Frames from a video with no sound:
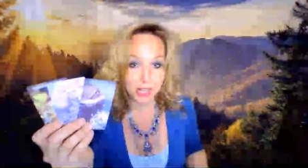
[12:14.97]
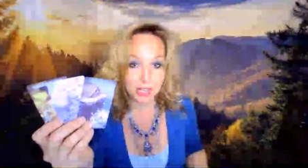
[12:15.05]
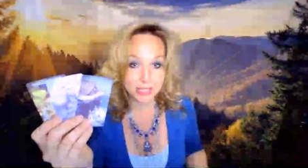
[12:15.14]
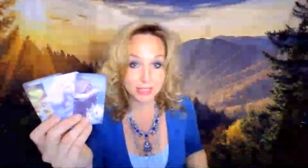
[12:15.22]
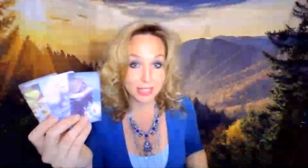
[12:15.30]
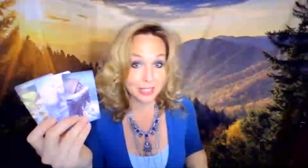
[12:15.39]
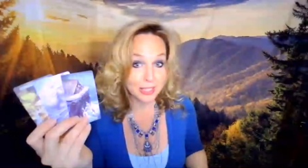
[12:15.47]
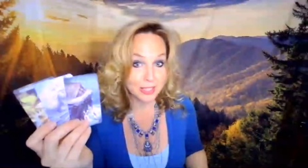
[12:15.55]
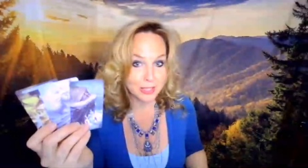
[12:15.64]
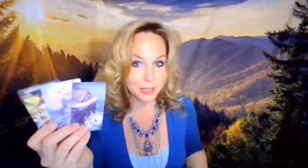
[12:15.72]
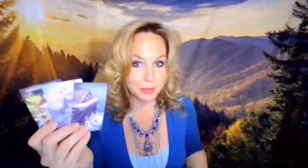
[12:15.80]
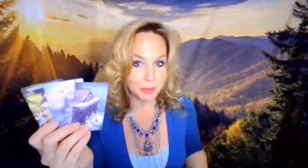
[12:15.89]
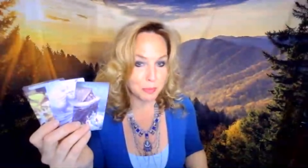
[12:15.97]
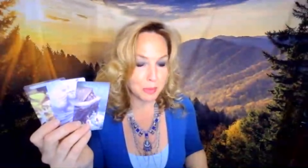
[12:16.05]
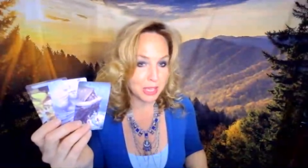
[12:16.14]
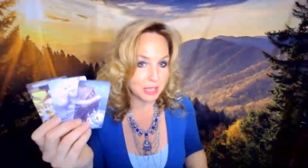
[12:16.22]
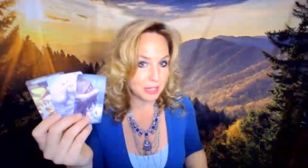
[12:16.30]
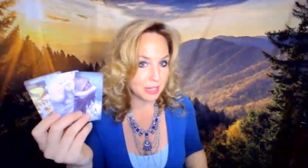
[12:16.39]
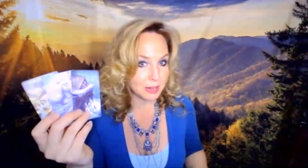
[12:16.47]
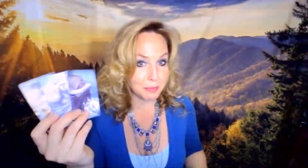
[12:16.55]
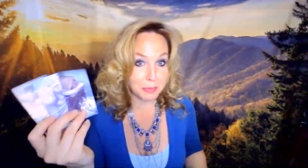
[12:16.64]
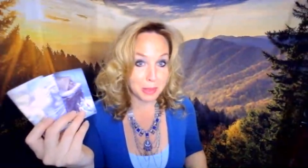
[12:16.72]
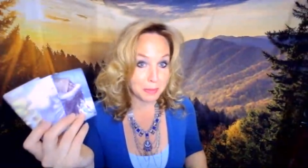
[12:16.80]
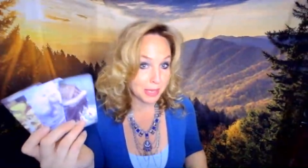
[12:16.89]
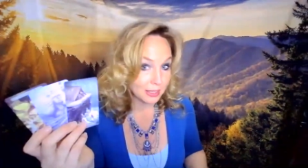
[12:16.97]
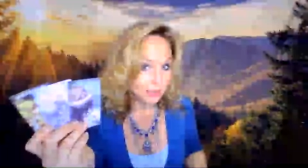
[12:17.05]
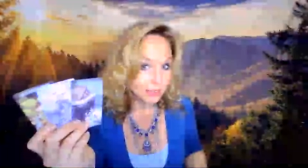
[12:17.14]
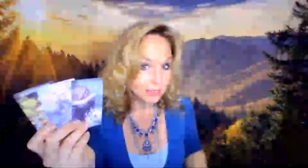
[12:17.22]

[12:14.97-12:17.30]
i can like swoop in and maybe